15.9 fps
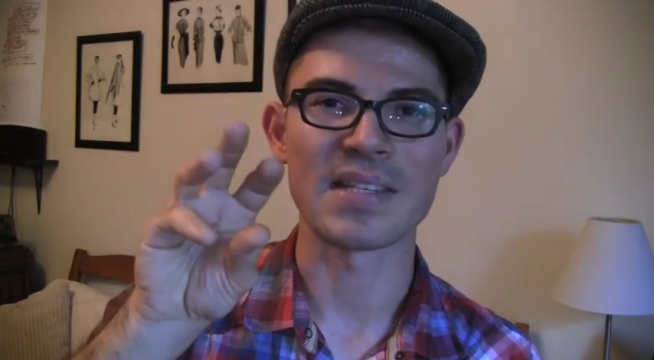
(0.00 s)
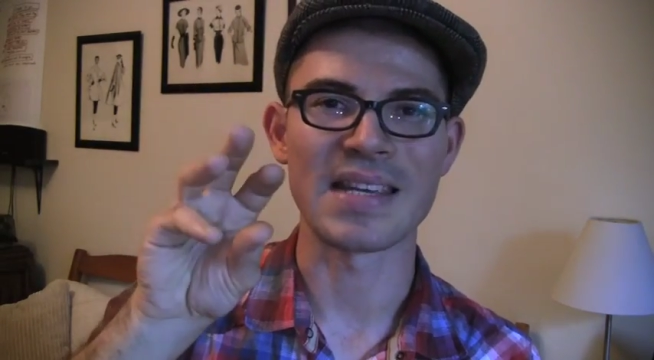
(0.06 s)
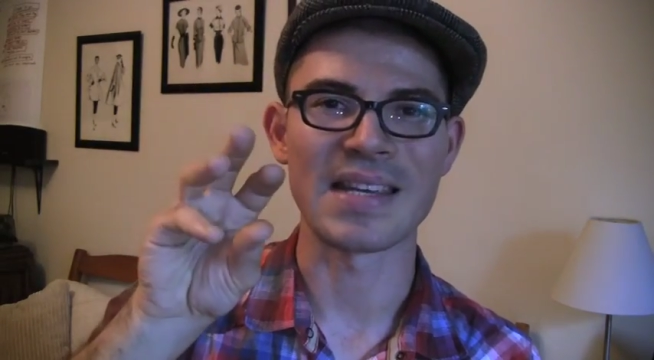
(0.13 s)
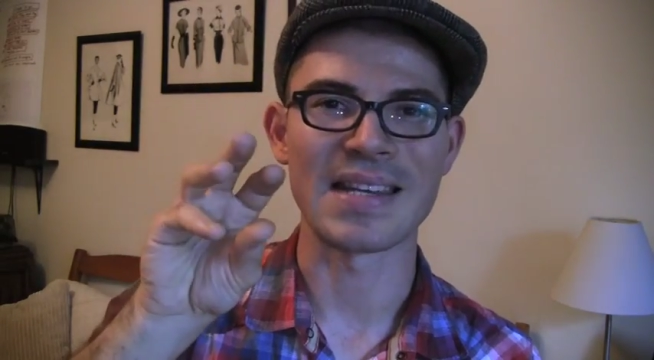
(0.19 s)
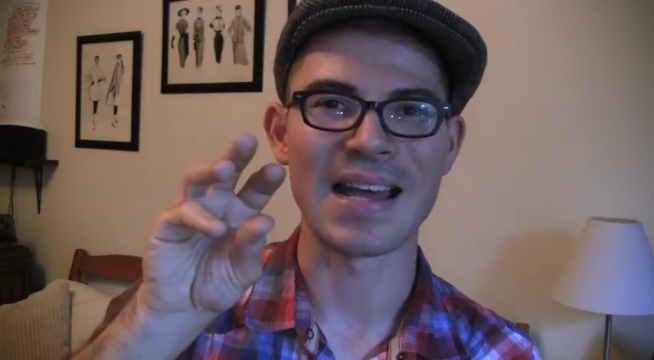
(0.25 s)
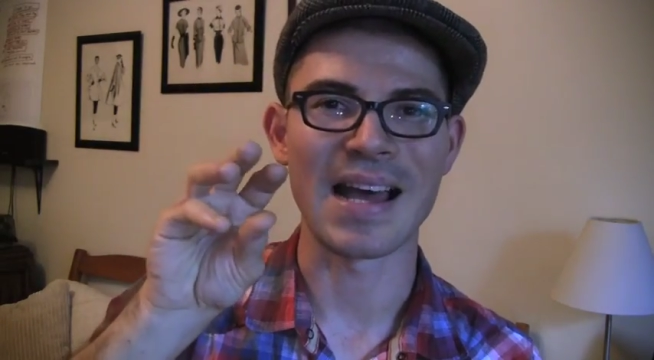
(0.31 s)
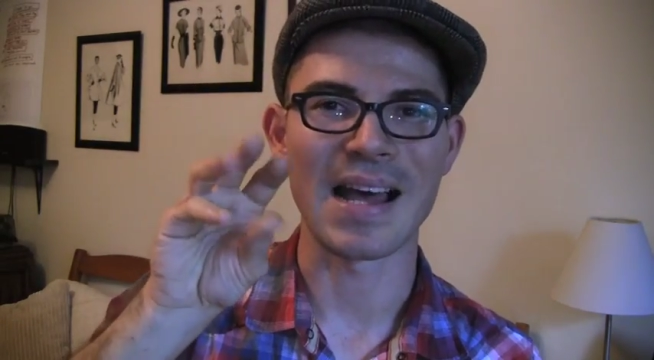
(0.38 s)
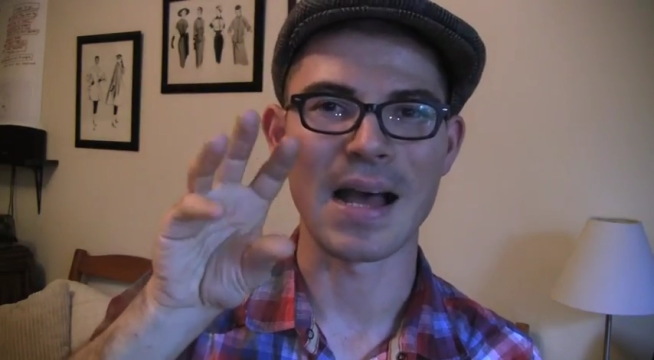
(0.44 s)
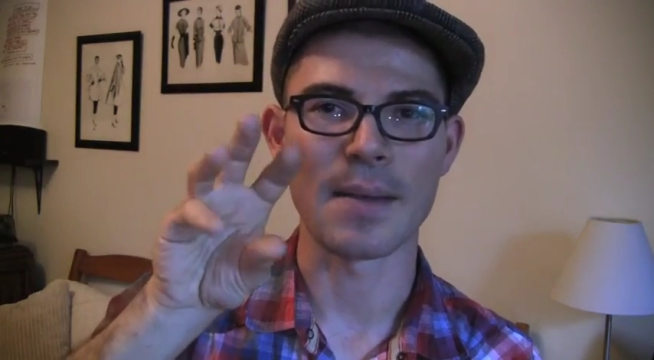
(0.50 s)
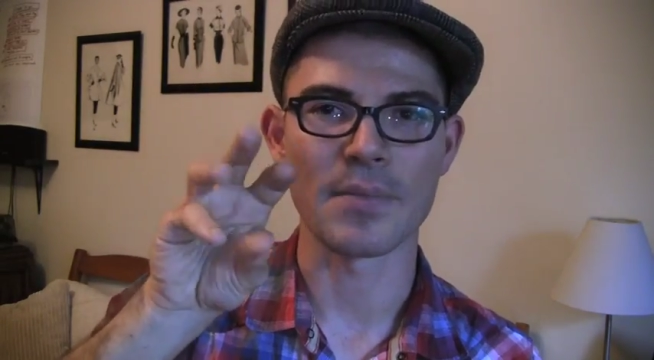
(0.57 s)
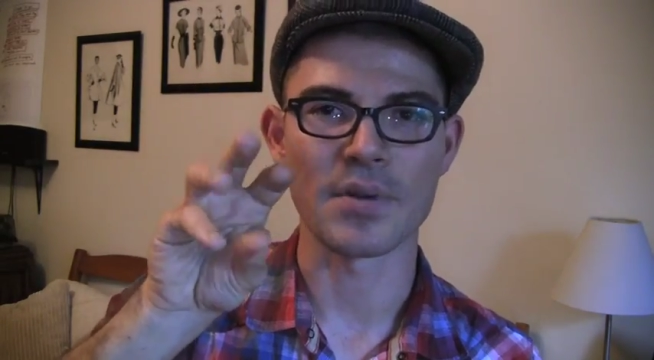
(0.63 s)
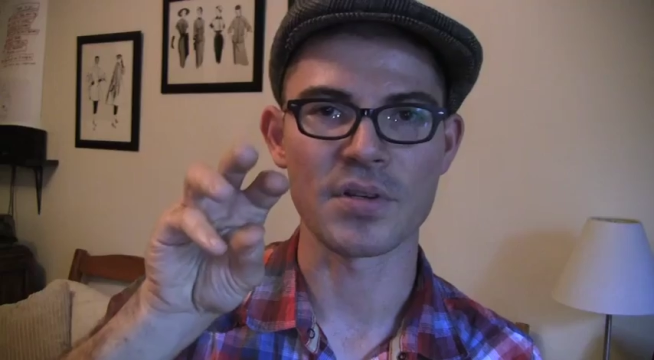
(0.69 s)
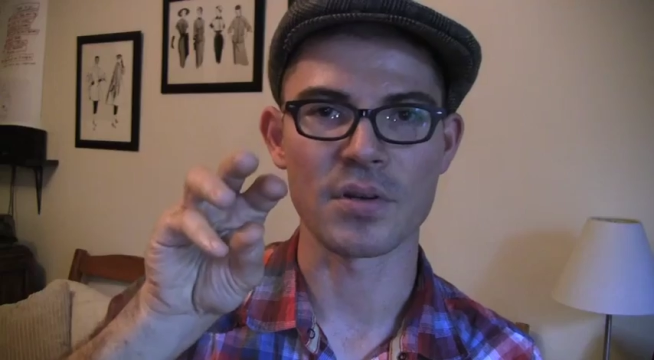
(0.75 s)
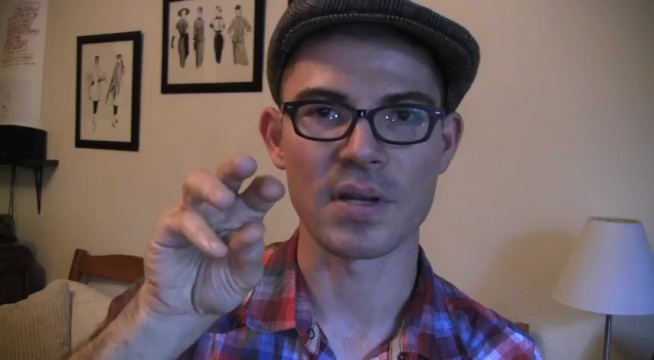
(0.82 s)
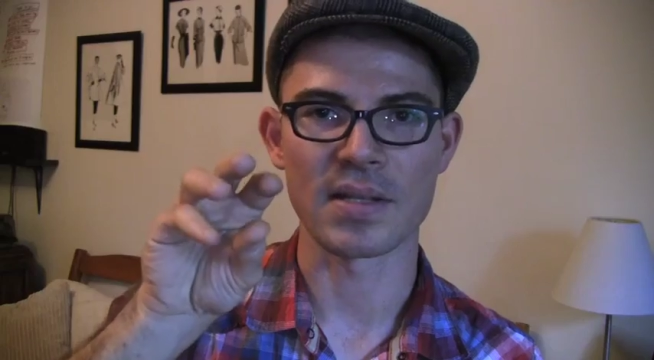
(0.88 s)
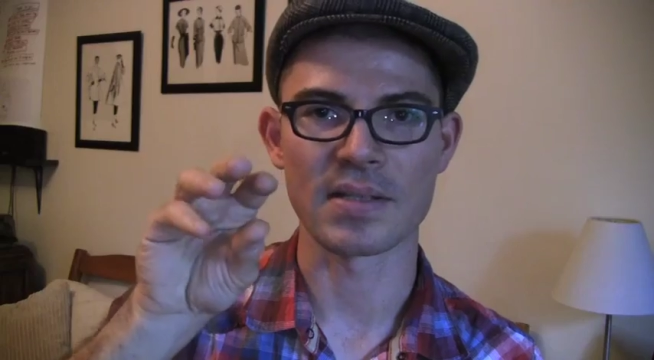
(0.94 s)
say not
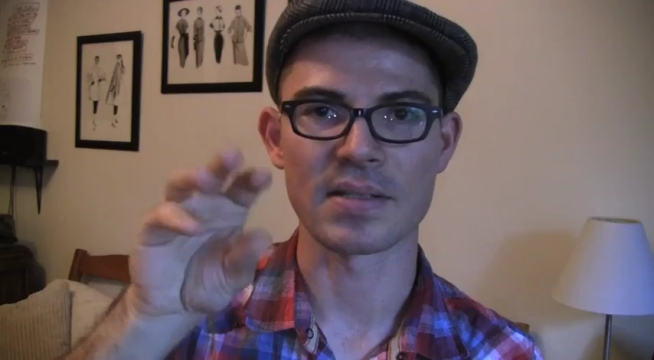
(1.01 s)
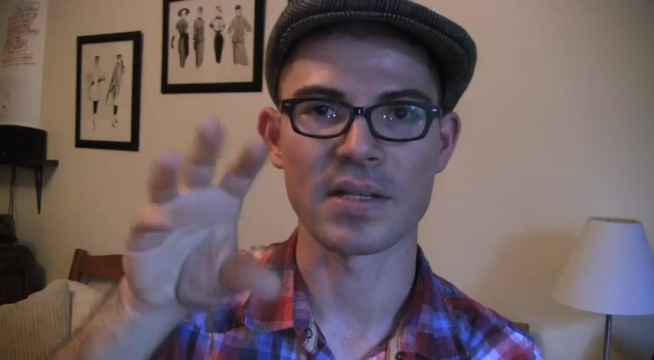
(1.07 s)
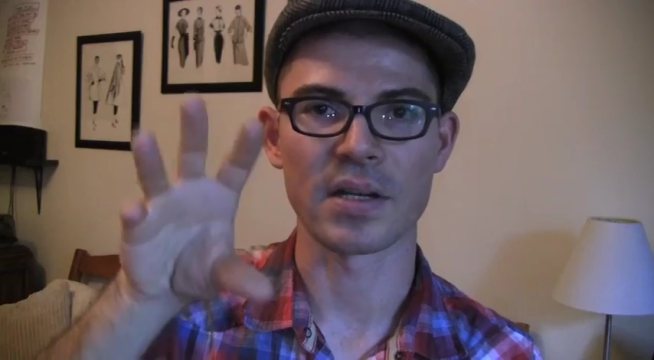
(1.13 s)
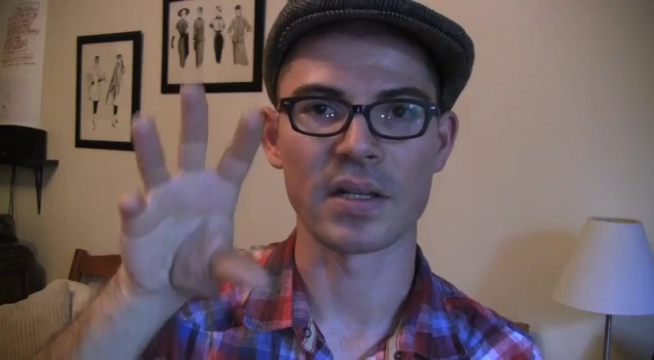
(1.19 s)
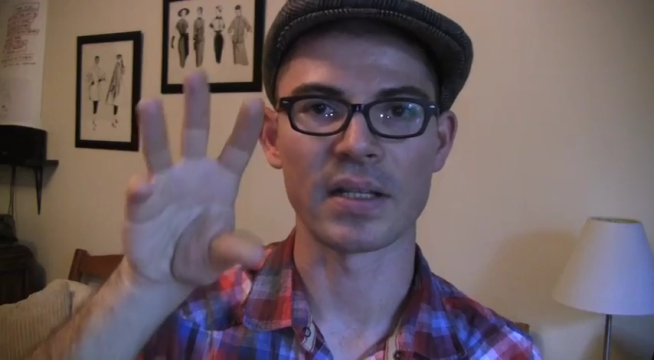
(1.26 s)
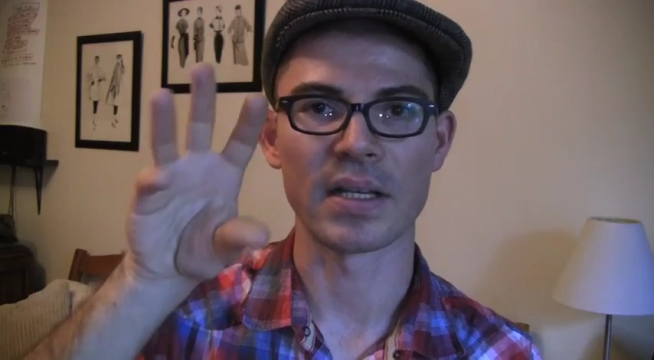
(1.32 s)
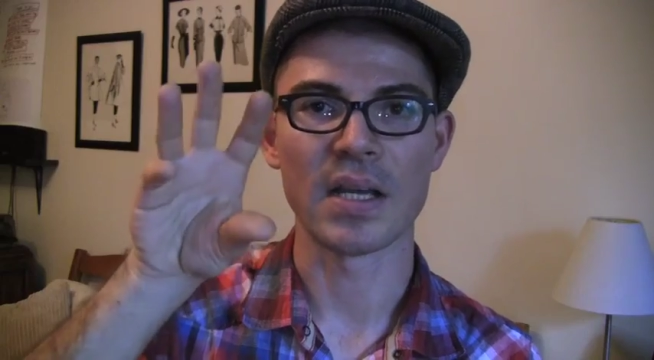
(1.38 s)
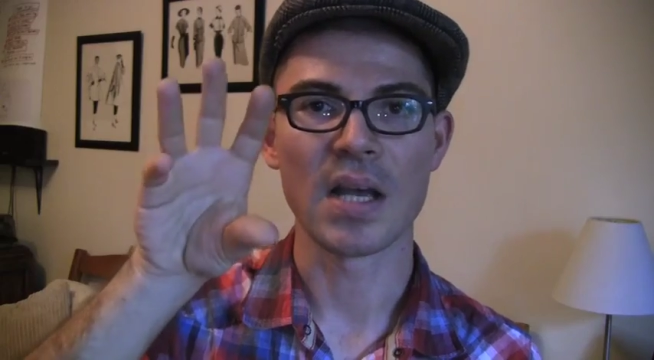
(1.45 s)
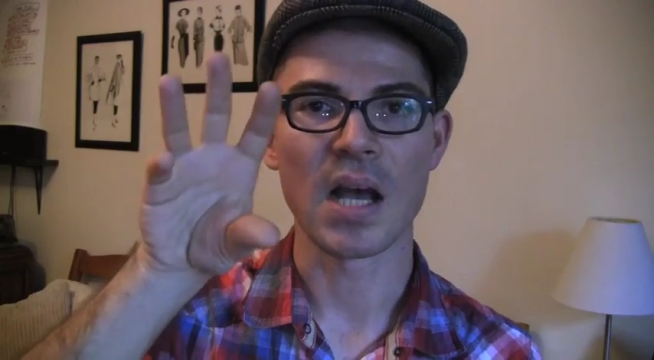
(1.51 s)
embouchure necessarily,